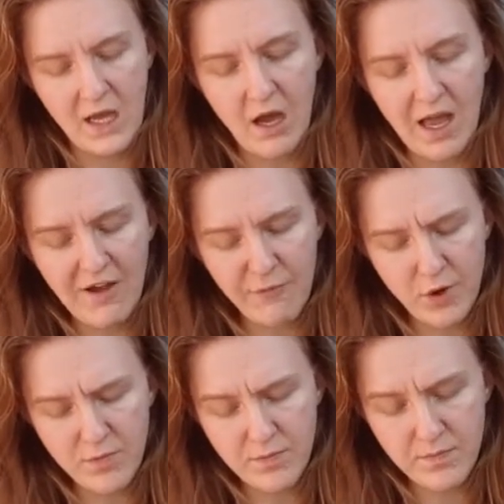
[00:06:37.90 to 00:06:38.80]
I
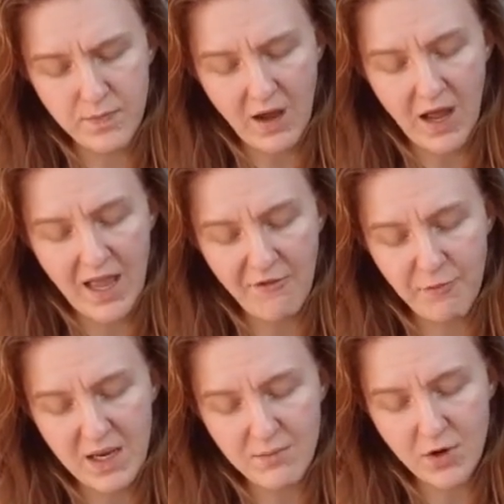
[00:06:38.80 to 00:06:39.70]
have
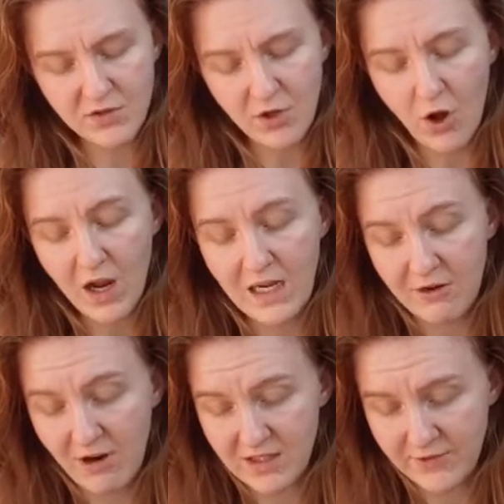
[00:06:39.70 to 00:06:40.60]
been most highly
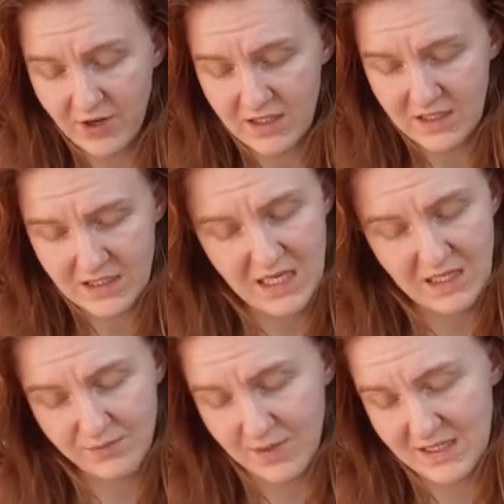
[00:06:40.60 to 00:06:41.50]
gratified
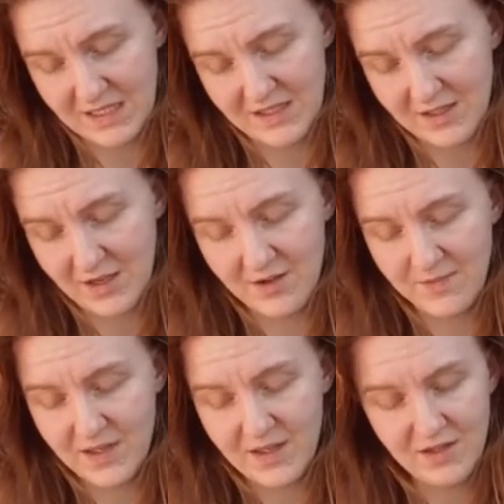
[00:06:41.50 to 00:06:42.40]
indeed, my dear sir.
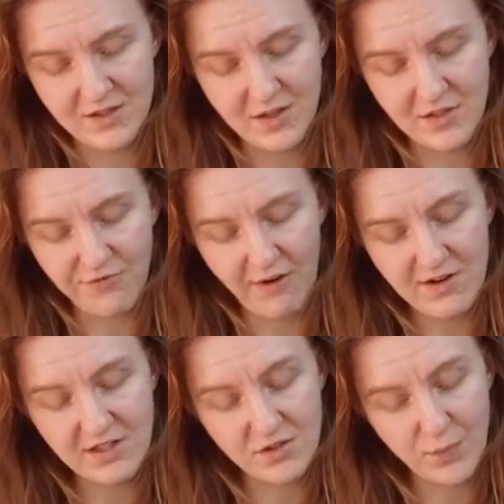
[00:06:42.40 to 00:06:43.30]
Such
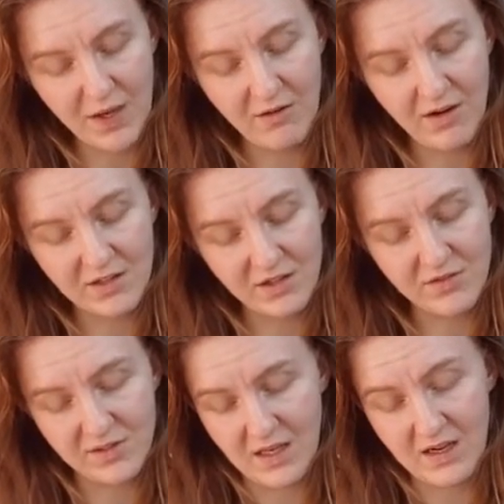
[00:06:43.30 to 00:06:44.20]
very superior
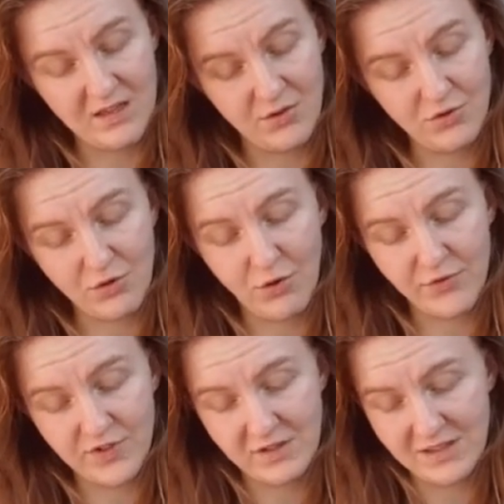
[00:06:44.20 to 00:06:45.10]
dancing is not
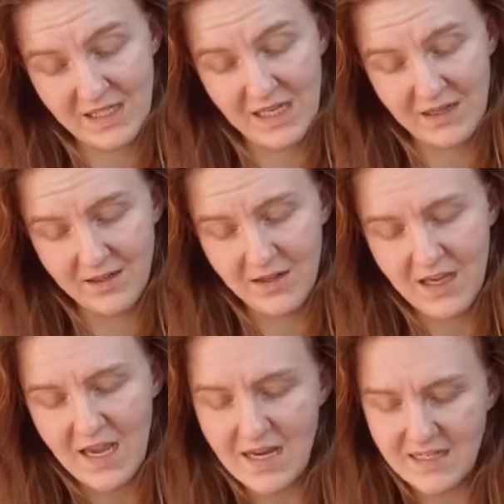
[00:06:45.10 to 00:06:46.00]
often seen.
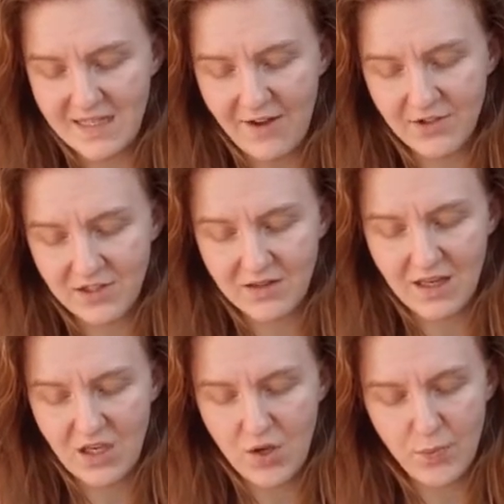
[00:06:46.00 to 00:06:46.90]
It is evident
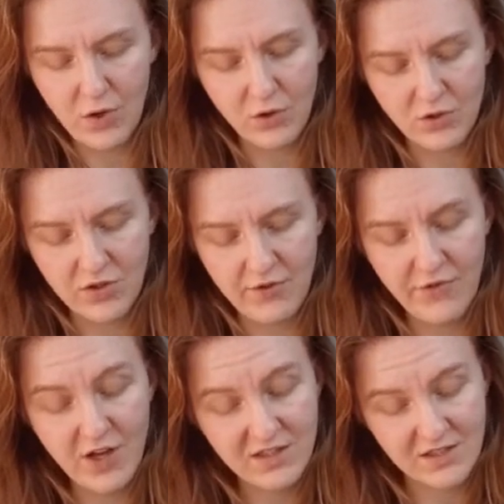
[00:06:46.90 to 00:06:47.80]
that you belong to the
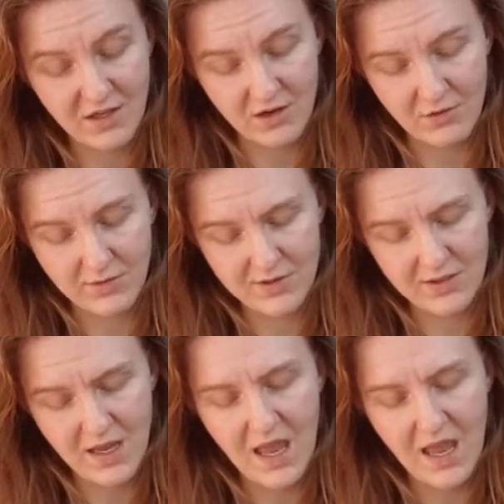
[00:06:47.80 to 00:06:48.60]
first circles.